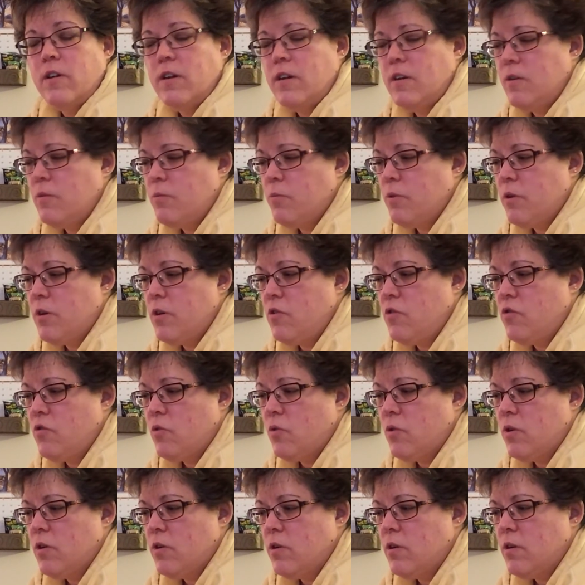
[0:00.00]
He's pretty
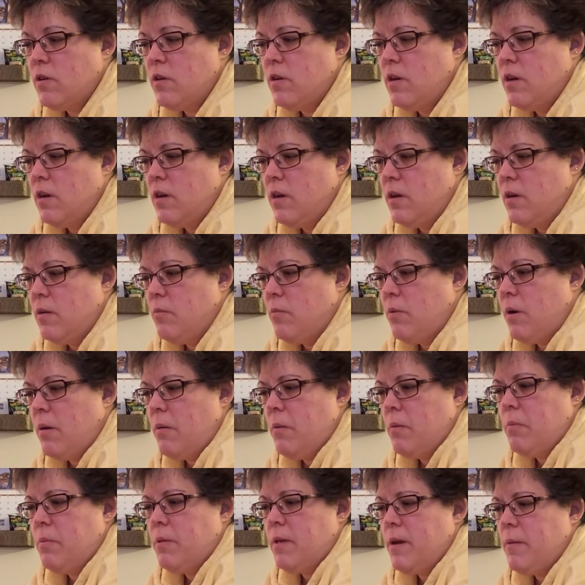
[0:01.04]
short,
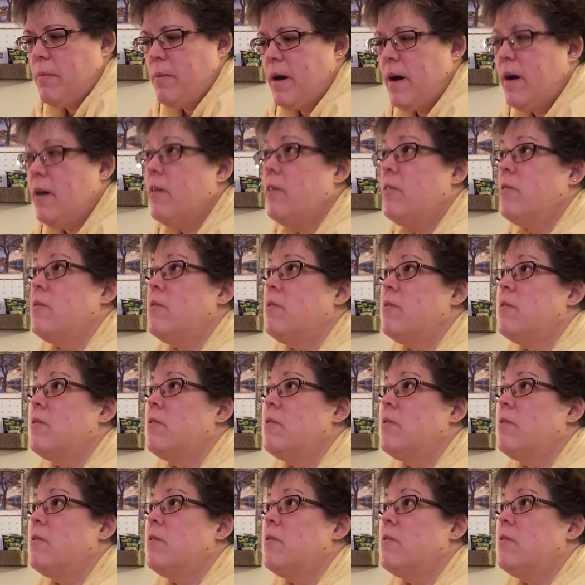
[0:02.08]
probably about,